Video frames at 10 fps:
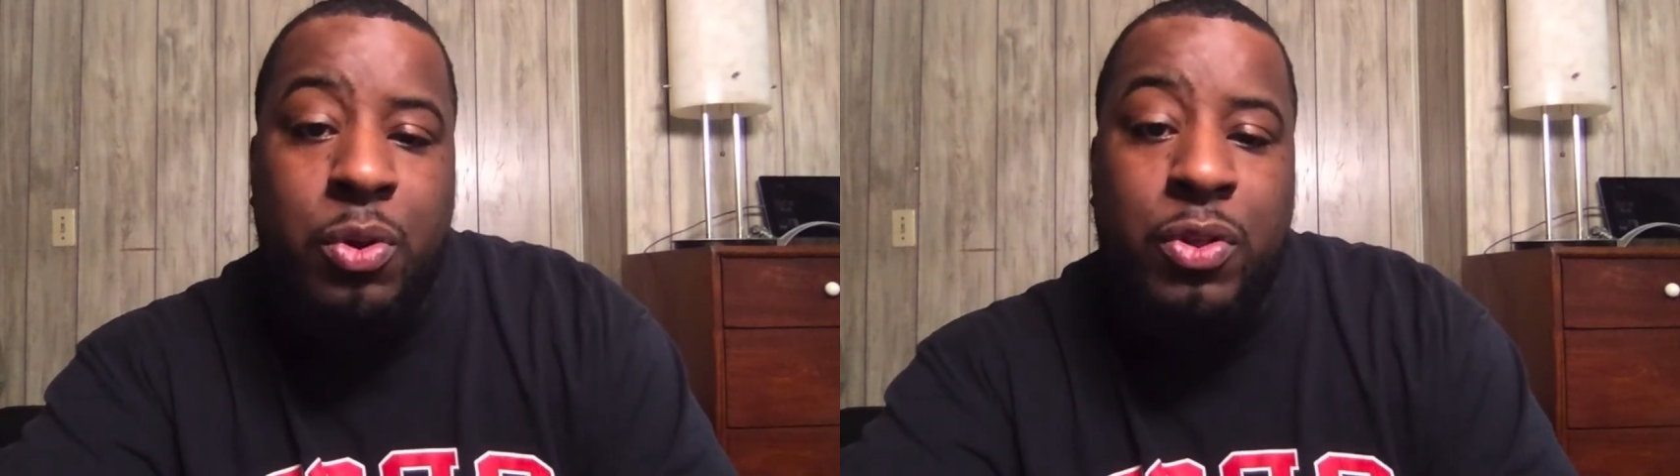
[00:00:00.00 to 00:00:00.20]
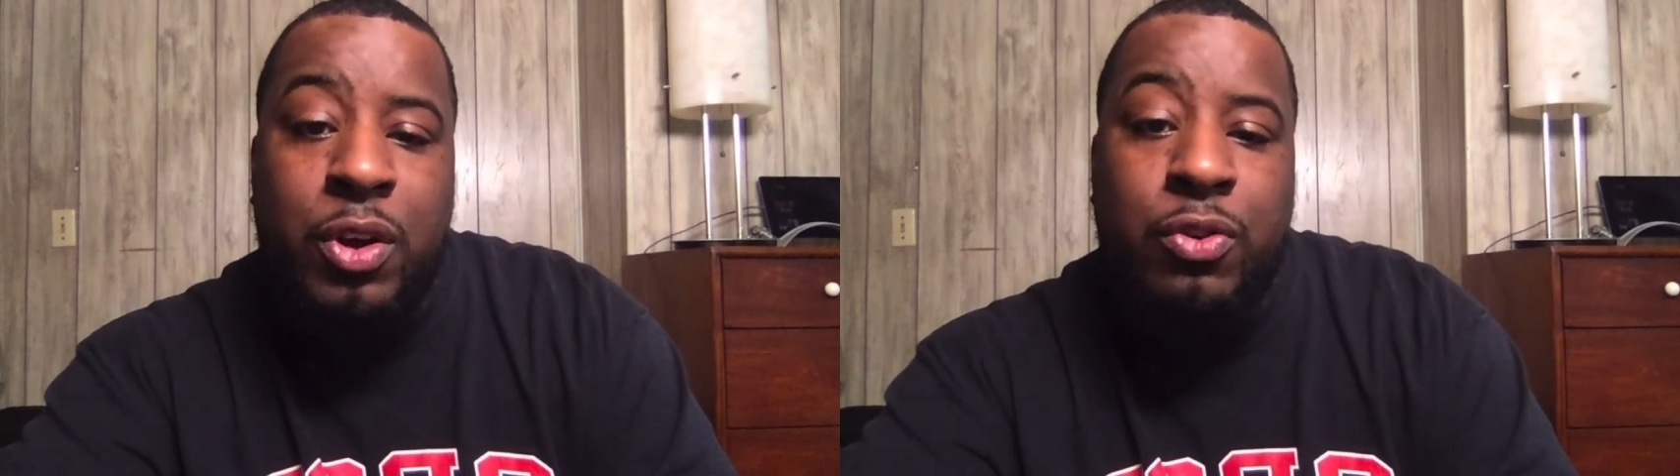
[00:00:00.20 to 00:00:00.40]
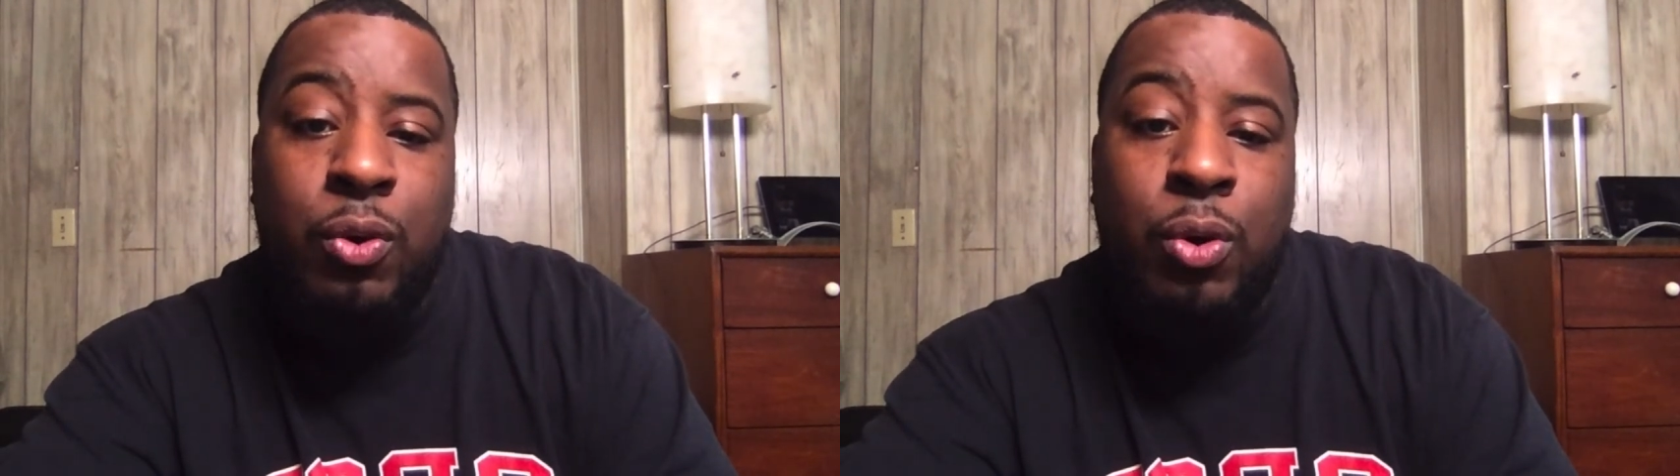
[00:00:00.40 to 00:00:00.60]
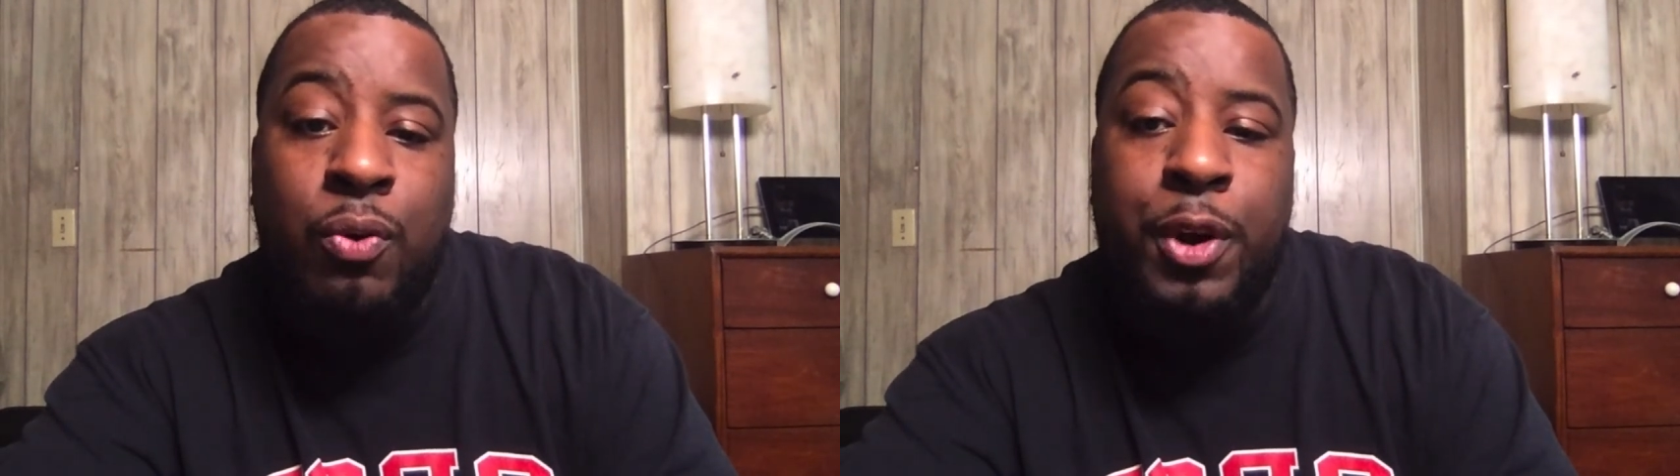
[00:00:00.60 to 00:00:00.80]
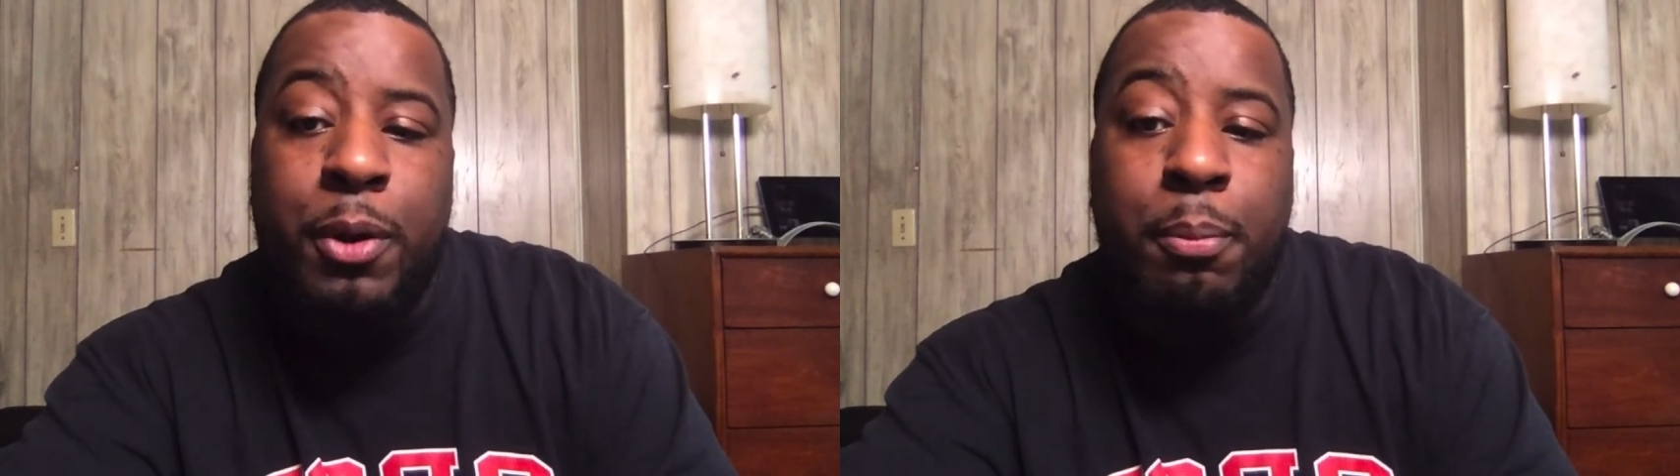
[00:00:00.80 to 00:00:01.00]
there's
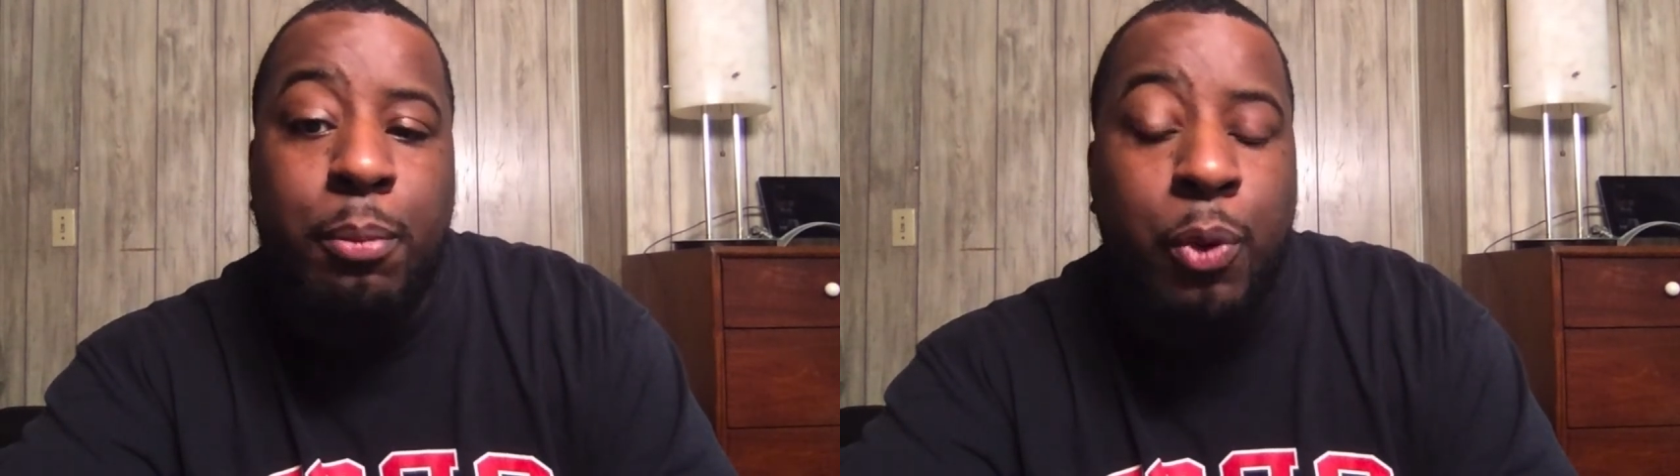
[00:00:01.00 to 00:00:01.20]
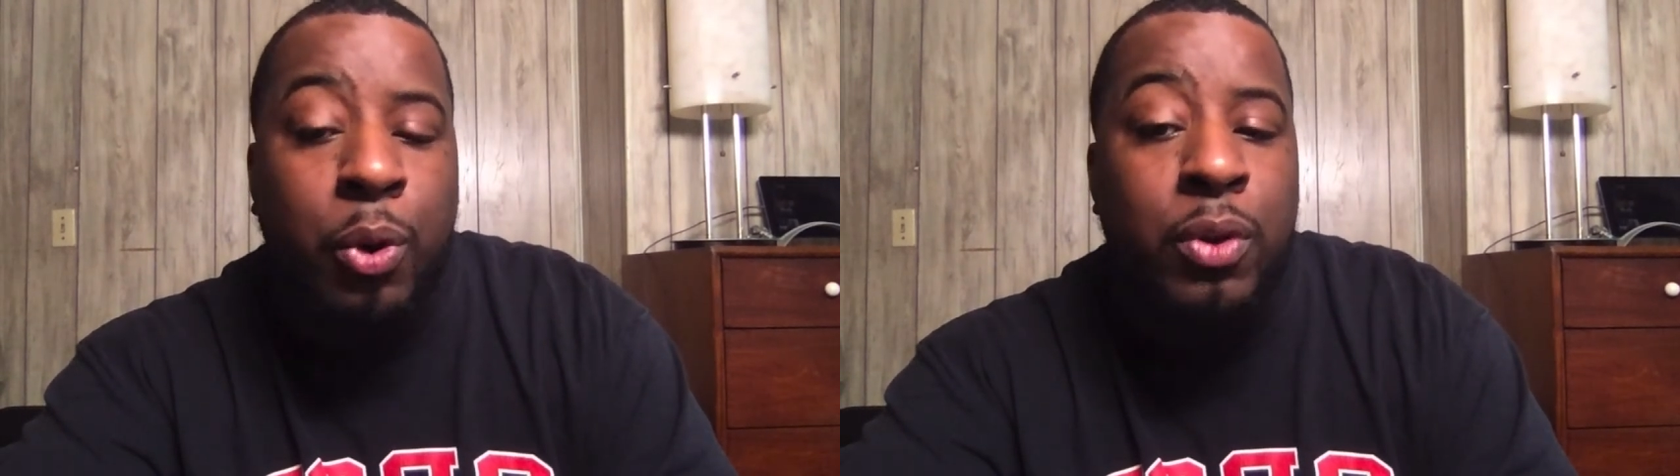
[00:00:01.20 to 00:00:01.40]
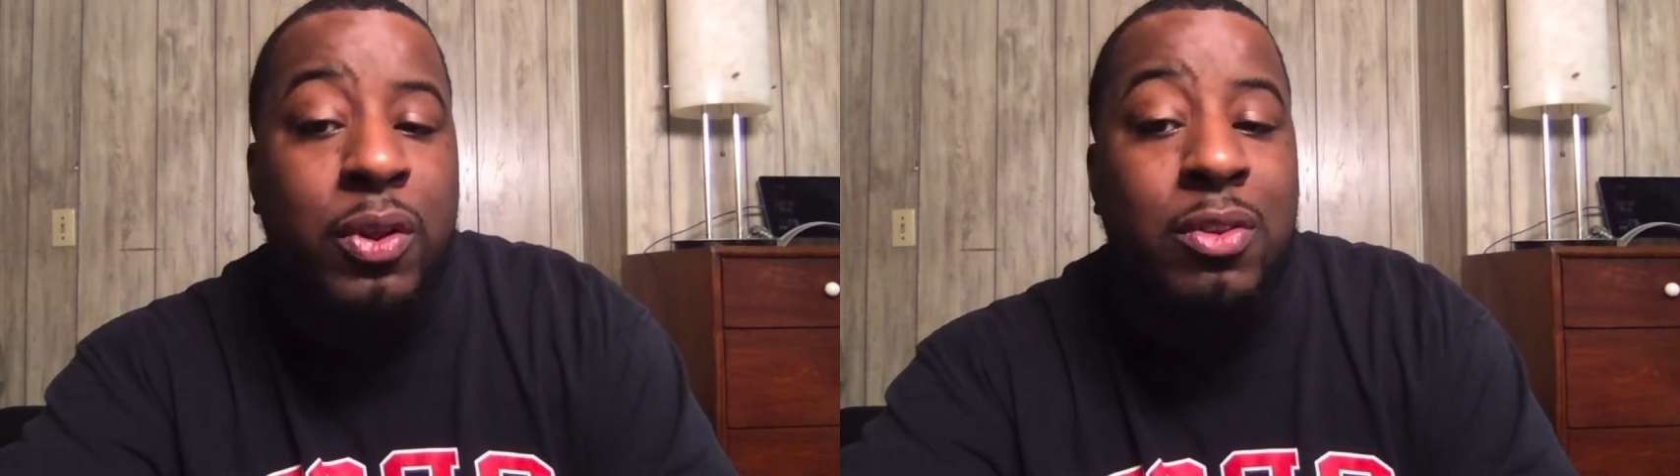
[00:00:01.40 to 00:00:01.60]
already more than